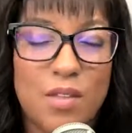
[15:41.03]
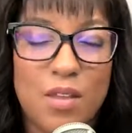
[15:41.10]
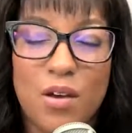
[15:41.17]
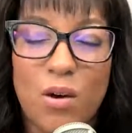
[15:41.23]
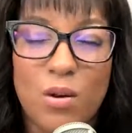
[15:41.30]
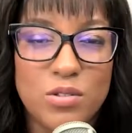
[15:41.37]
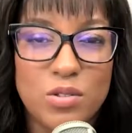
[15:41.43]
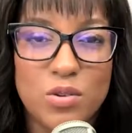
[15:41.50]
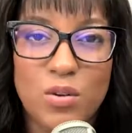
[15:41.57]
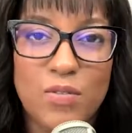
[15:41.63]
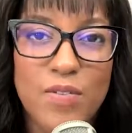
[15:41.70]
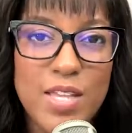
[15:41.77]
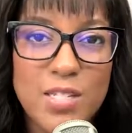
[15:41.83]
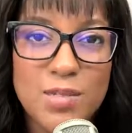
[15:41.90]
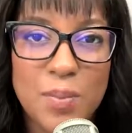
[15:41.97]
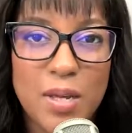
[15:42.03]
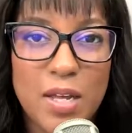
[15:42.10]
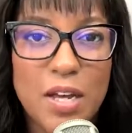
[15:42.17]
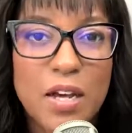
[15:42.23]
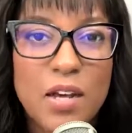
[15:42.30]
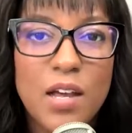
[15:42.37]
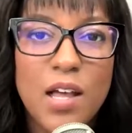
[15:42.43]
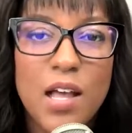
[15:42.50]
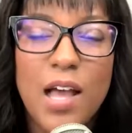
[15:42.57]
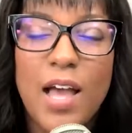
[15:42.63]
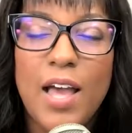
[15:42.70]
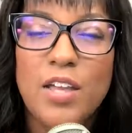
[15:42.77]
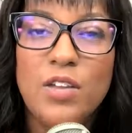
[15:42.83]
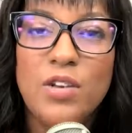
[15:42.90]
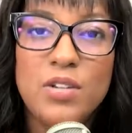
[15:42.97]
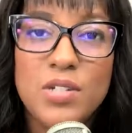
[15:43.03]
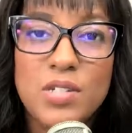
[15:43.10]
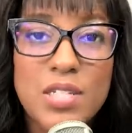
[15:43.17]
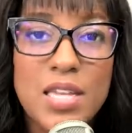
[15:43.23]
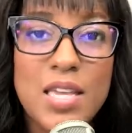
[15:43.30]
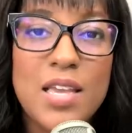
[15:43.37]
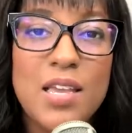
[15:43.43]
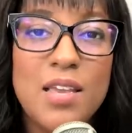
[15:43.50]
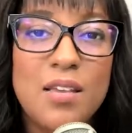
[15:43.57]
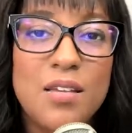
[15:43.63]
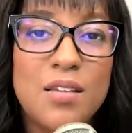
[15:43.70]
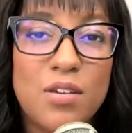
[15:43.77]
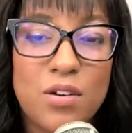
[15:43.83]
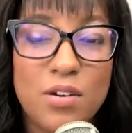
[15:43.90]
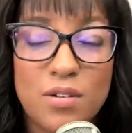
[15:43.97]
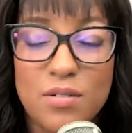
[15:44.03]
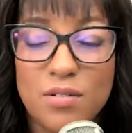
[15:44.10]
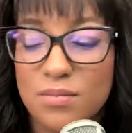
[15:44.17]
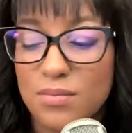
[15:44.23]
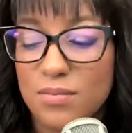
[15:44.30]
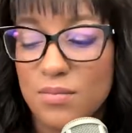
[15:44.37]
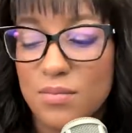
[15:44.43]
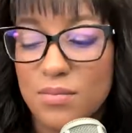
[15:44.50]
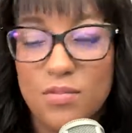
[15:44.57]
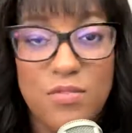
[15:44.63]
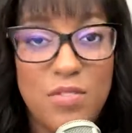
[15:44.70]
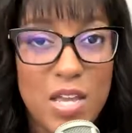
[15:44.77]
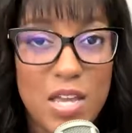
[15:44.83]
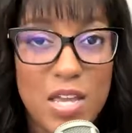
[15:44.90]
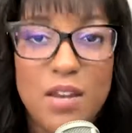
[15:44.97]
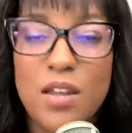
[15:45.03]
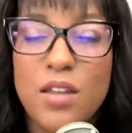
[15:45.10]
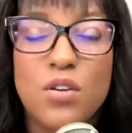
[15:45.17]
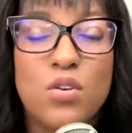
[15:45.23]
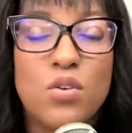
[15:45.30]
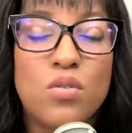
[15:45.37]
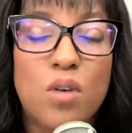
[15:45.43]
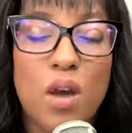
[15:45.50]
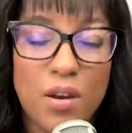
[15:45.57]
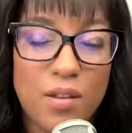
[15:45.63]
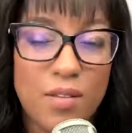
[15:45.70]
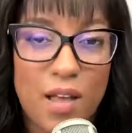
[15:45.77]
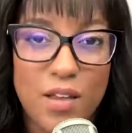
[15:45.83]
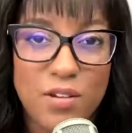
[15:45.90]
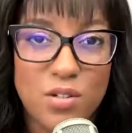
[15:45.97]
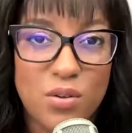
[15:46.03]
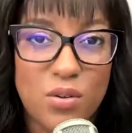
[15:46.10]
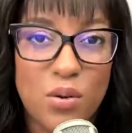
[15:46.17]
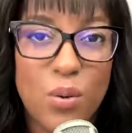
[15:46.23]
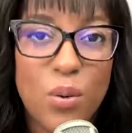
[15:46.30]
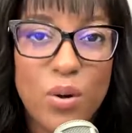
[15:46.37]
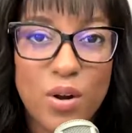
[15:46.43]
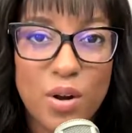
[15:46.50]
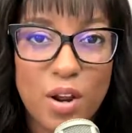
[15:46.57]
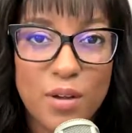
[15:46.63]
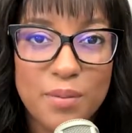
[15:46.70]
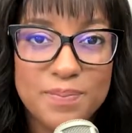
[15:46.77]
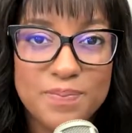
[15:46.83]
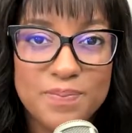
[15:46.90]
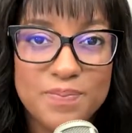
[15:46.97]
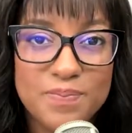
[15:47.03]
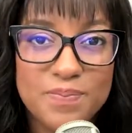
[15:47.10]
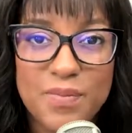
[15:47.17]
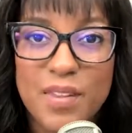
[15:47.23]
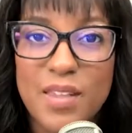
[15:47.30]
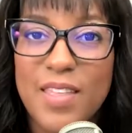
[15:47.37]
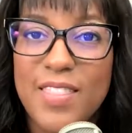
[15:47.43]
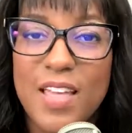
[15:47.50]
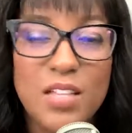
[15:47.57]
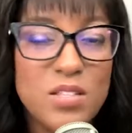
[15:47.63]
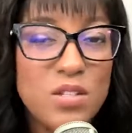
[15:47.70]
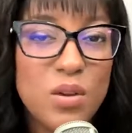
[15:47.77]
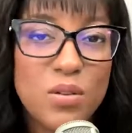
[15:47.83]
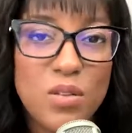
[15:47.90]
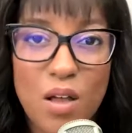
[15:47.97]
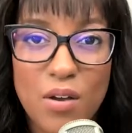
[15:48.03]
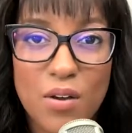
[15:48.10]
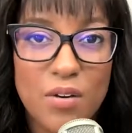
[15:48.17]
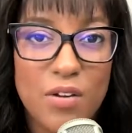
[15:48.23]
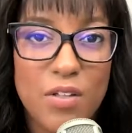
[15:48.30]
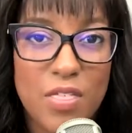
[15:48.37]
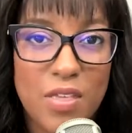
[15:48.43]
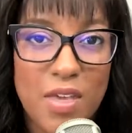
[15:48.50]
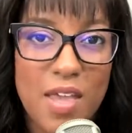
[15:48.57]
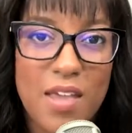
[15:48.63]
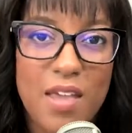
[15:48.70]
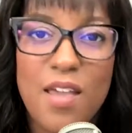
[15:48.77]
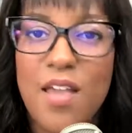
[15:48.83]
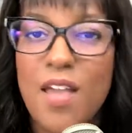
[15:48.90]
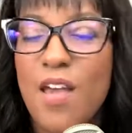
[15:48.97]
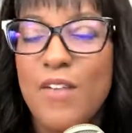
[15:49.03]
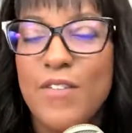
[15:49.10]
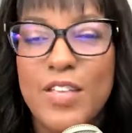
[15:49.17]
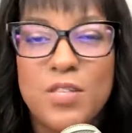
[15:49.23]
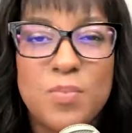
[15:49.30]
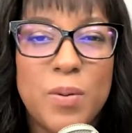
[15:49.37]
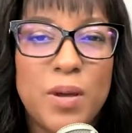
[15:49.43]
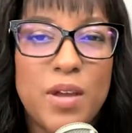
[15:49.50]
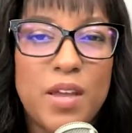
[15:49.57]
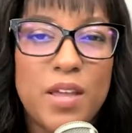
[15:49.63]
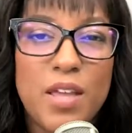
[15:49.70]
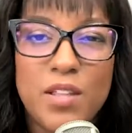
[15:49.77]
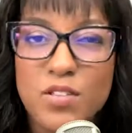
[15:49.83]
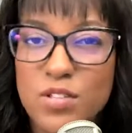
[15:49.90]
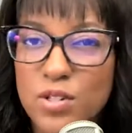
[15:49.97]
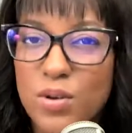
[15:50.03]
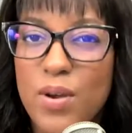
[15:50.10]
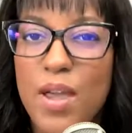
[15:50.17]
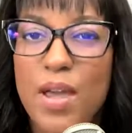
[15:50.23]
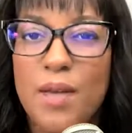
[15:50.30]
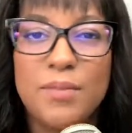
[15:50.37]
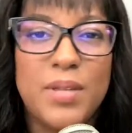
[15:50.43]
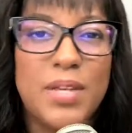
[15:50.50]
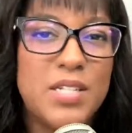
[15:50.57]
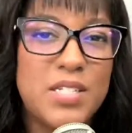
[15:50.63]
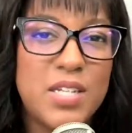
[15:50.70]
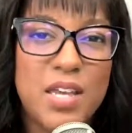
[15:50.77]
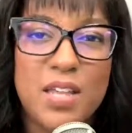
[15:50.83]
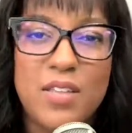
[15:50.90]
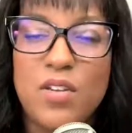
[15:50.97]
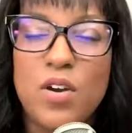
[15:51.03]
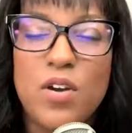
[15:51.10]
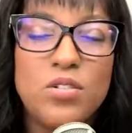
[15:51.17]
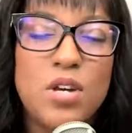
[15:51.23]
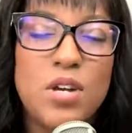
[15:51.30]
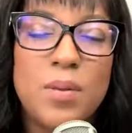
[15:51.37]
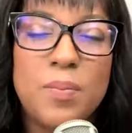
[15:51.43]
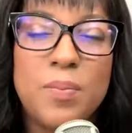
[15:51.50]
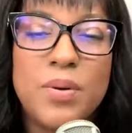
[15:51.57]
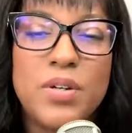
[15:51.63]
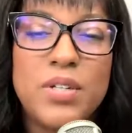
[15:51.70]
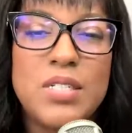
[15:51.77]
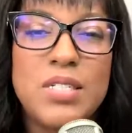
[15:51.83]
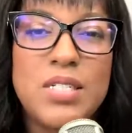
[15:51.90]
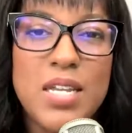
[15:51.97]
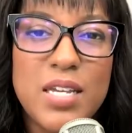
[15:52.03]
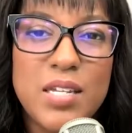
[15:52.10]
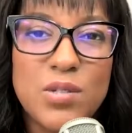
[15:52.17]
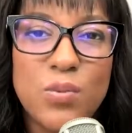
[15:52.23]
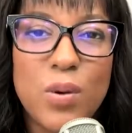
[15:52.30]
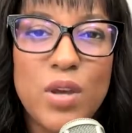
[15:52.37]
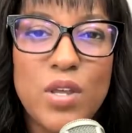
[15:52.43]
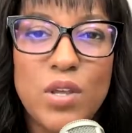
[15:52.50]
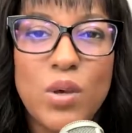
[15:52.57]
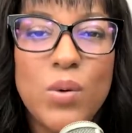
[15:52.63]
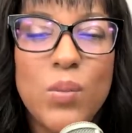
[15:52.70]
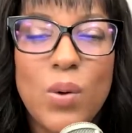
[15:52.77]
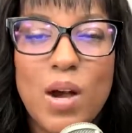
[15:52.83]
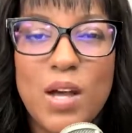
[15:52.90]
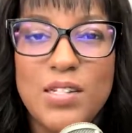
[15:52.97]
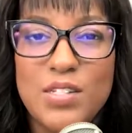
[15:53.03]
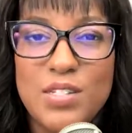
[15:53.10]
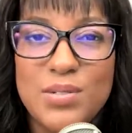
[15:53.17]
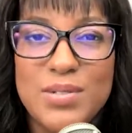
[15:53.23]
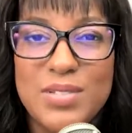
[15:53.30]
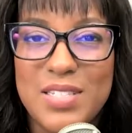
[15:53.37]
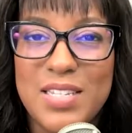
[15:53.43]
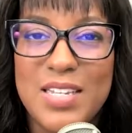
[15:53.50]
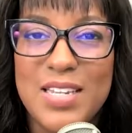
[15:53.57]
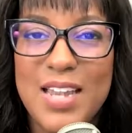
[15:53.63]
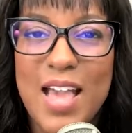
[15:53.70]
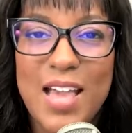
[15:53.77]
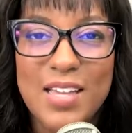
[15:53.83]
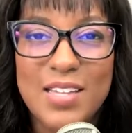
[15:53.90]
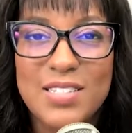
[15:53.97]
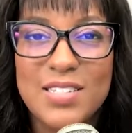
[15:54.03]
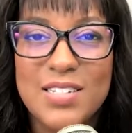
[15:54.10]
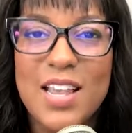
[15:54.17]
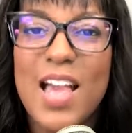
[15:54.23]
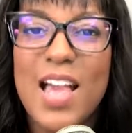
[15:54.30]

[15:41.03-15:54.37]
old school Facebook, you're seeing your feed in chronological order. That's no longer a thing. Facebook, Instagram, LinkedIn, they're all trying to predict what you want to see next.